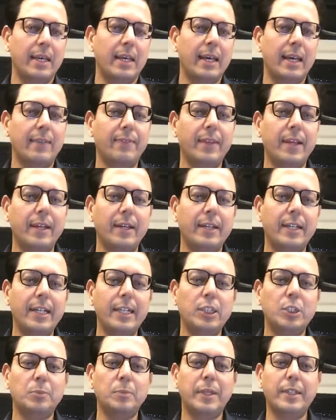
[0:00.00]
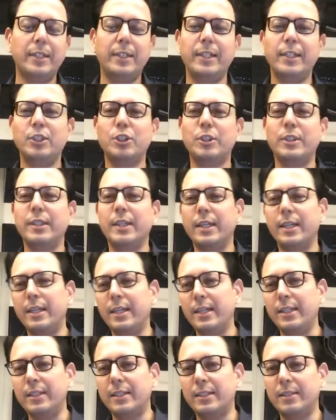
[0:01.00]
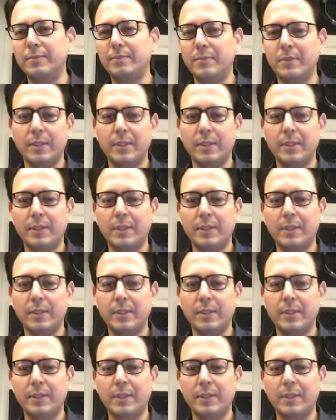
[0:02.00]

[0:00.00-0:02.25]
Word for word: and then teach meditation techniques